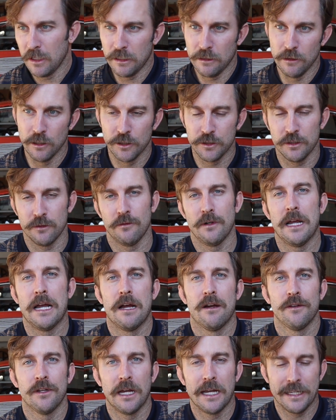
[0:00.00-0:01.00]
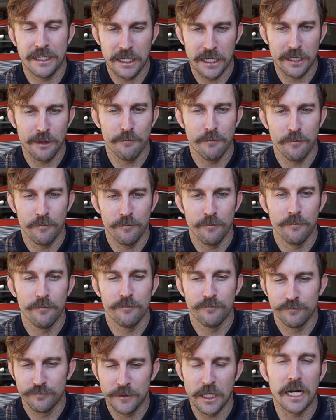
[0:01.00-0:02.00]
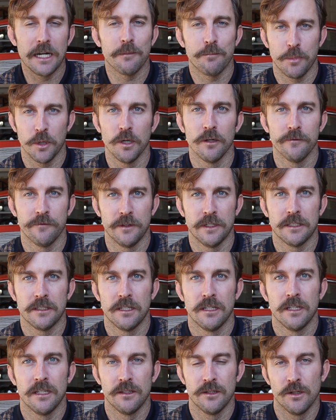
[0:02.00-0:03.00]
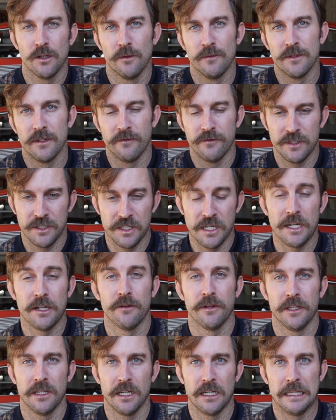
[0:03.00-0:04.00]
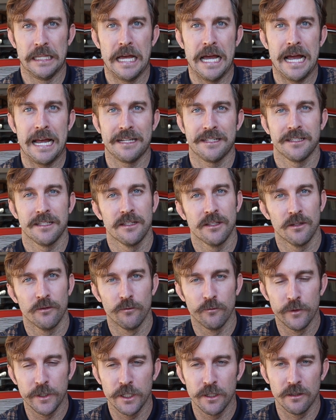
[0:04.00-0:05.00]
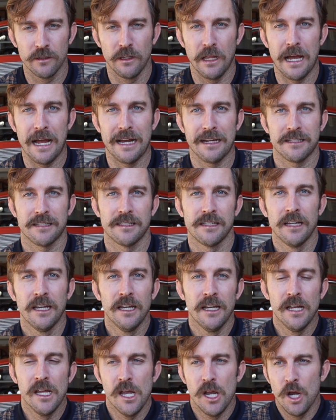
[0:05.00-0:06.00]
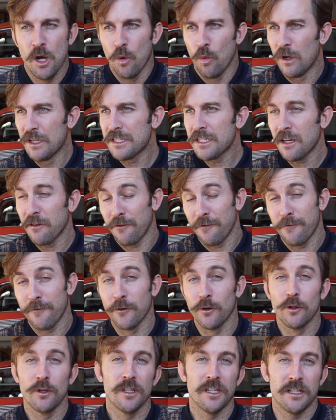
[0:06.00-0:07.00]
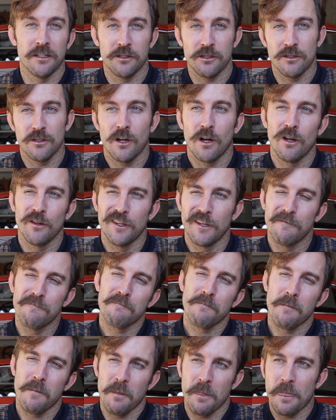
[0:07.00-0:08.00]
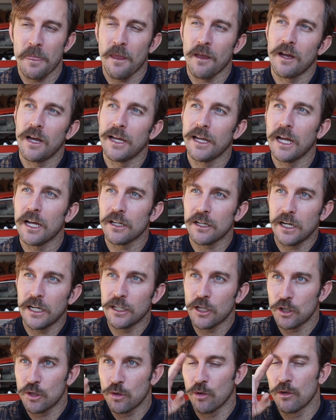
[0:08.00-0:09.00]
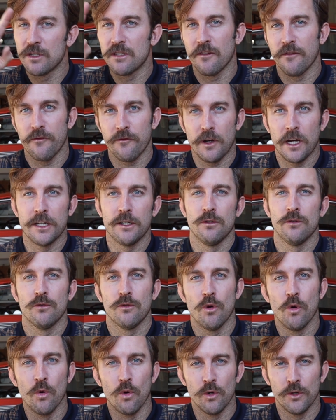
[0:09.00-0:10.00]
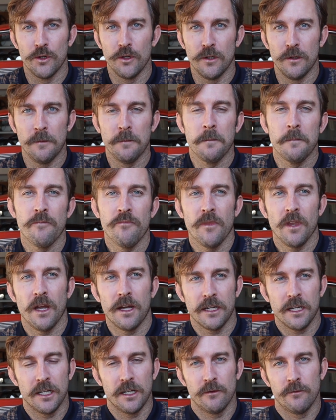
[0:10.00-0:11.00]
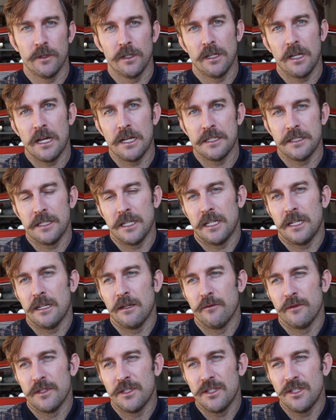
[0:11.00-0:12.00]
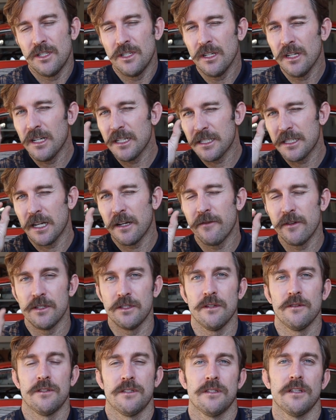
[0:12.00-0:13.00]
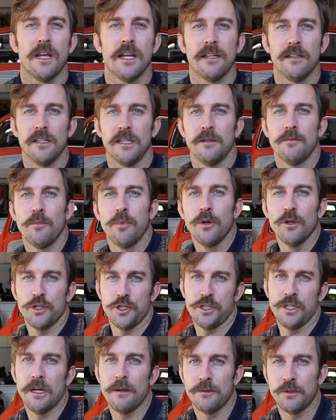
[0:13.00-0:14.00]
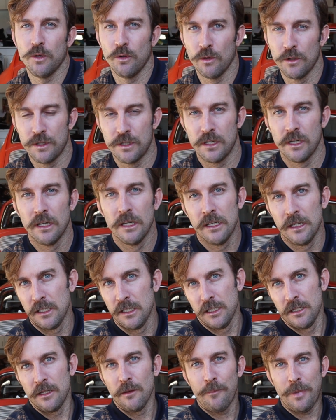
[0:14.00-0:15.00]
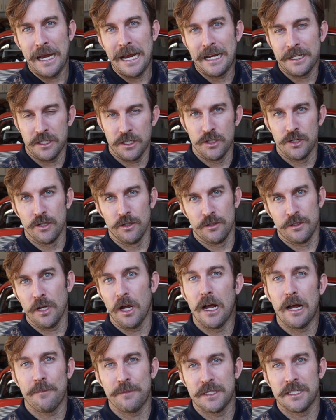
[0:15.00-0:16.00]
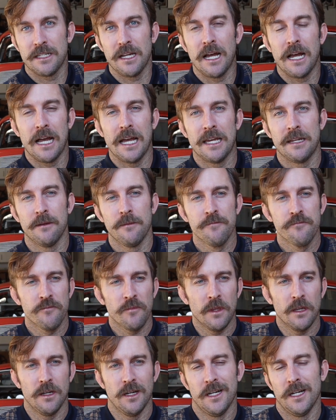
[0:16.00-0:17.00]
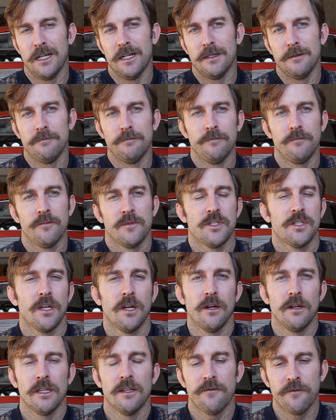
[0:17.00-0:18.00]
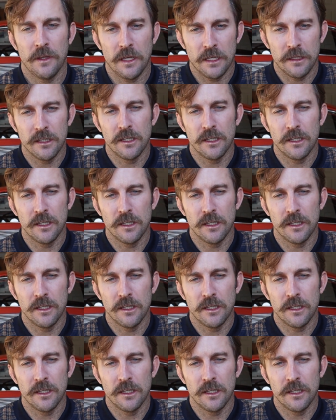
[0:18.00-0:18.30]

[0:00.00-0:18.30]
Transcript: looked around, I kind of got it perfect in terms of centering the glass. The rear glass, once I fully installed it, I got kind of towards the final corner. I kind of realized that it was just ever so slightly pushed up towards the passenger top side, So if,